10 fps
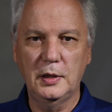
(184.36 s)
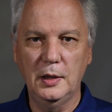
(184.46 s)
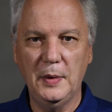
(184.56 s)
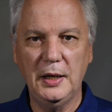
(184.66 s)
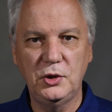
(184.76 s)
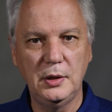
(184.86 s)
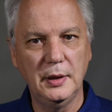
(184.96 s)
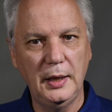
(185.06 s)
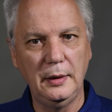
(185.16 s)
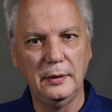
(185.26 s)
can imagine
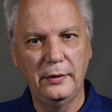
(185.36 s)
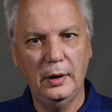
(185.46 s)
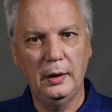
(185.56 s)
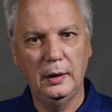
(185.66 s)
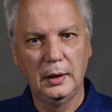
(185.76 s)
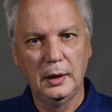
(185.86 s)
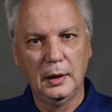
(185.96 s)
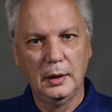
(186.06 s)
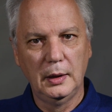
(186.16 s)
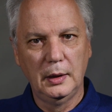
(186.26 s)
then that
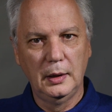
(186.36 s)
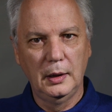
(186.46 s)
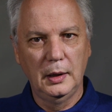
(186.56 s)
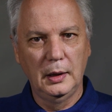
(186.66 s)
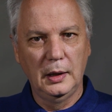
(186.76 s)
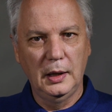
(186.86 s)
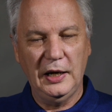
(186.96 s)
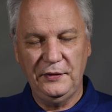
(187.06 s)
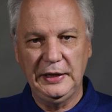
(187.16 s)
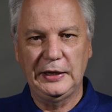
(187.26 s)

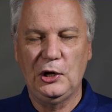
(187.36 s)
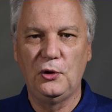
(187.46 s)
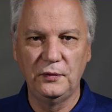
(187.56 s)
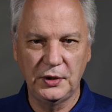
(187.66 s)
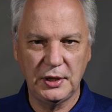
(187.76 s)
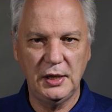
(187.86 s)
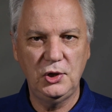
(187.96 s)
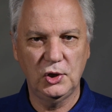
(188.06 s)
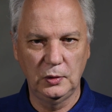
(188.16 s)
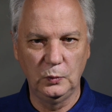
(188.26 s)
having a
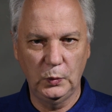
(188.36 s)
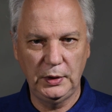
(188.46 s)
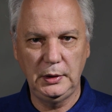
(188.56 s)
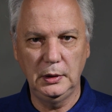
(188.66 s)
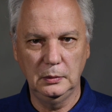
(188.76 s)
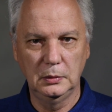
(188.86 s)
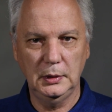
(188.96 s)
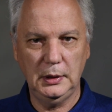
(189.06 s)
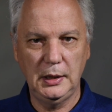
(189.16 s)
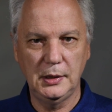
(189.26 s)
conversation with you
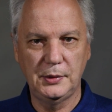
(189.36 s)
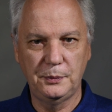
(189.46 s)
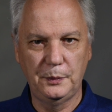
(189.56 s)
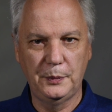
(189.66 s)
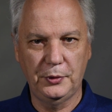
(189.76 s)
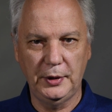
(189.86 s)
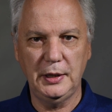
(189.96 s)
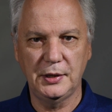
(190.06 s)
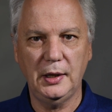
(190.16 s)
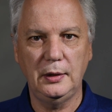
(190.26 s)
is
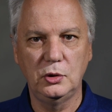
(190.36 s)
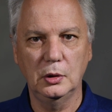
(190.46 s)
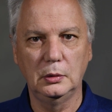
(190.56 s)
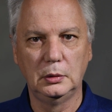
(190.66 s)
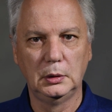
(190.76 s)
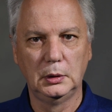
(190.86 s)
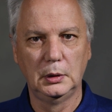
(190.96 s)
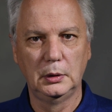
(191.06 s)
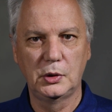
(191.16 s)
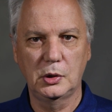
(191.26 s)
pretty essential
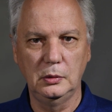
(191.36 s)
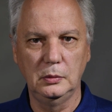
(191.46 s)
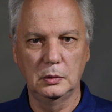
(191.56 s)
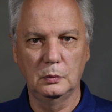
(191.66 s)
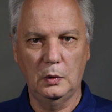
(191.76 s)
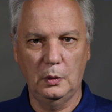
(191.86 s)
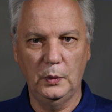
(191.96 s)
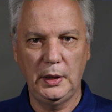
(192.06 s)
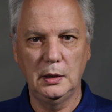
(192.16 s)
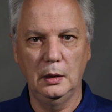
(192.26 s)
to what
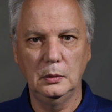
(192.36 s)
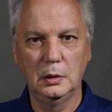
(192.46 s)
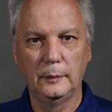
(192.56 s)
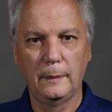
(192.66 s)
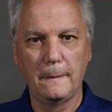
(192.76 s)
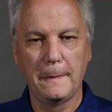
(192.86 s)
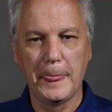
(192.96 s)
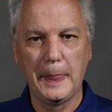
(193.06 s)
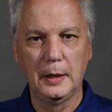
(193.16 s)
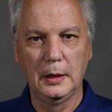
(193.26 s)
we do.
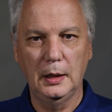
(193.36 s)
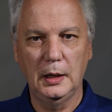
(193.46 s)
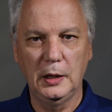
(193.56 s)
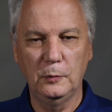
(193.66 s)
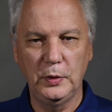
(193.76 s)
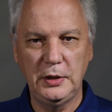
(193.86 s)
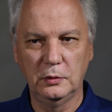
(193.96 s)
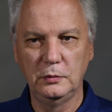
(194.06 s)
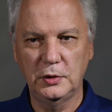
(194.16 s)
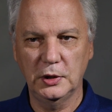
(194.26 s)
We
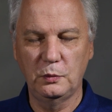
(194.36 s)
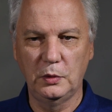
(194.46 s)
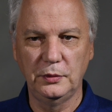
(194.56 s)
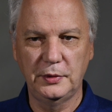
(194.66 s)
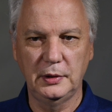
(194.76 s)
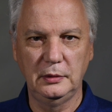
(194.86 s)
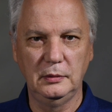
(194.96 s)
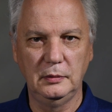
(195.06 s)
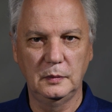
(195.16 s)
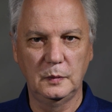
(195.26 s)
don't just want
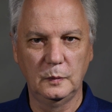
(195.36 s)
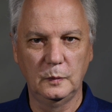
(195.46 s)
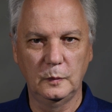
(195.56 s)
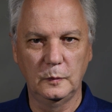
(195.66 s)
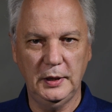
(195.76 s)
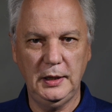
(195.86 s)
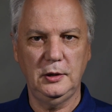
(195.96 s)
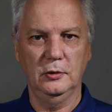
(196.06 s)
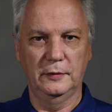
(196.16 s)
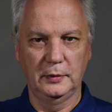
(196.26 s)
to
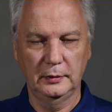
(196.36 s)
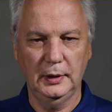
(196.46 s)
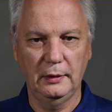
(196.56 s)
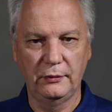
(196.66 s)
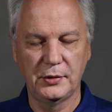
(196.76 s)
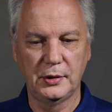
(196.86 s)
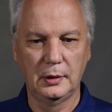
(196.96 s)
take your photographs,